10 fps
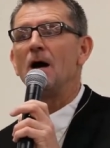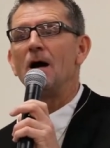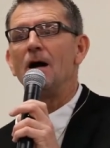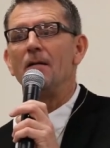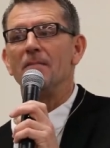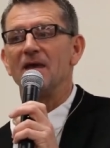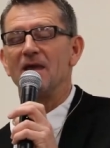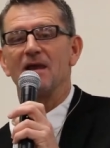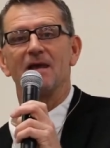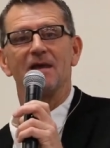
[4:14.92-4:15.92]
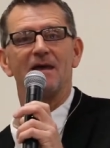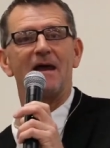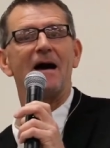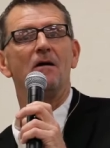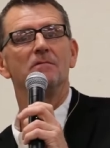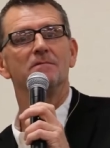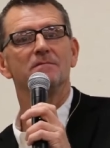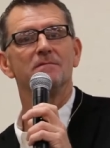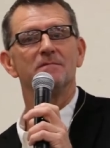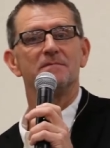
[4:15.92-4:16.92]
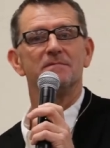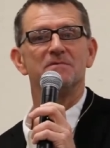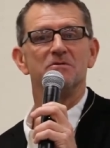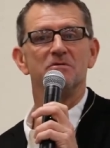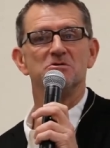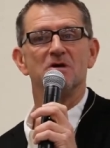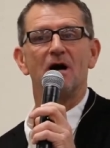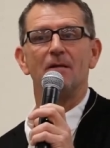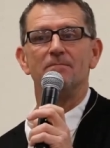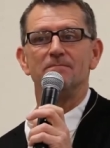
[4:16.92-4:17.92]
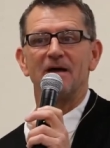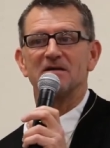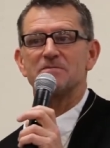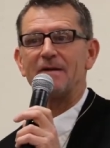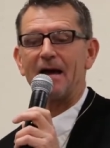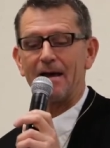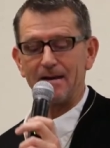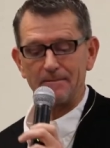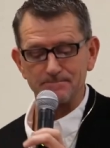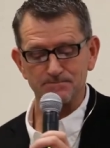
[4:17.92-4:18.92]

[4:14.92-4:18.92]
Um, they get in, get out, do the job, expedite,